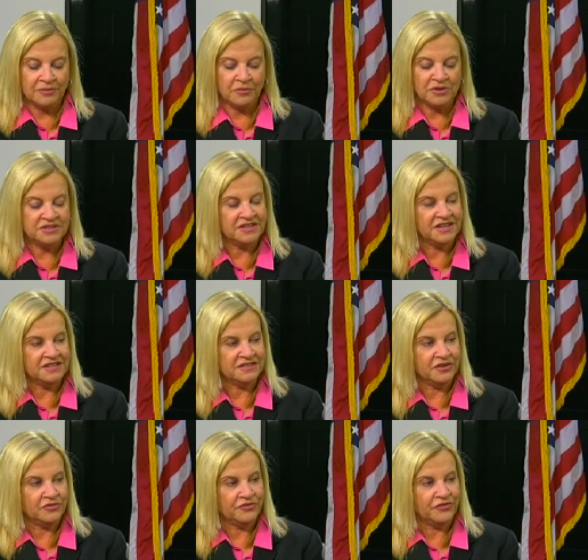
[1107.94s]
Um, what stands
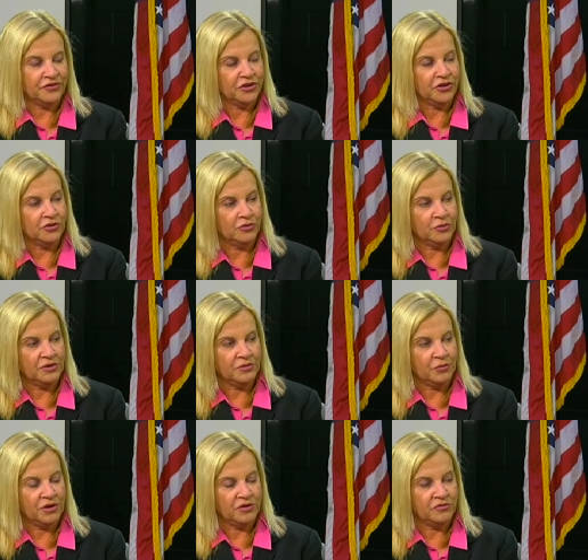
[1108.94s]
out for you
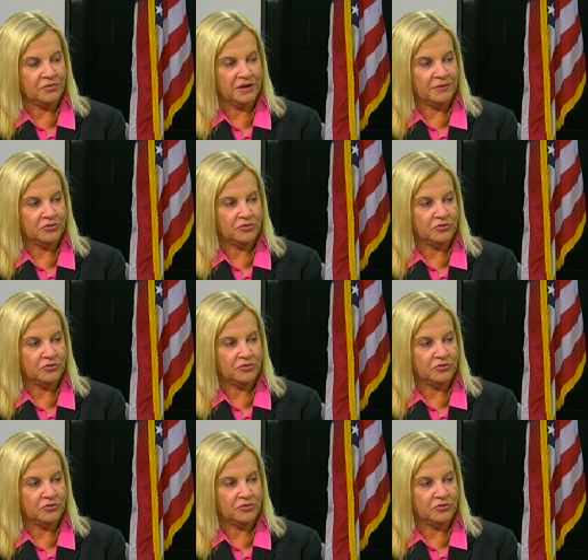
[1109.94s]
and what you've been able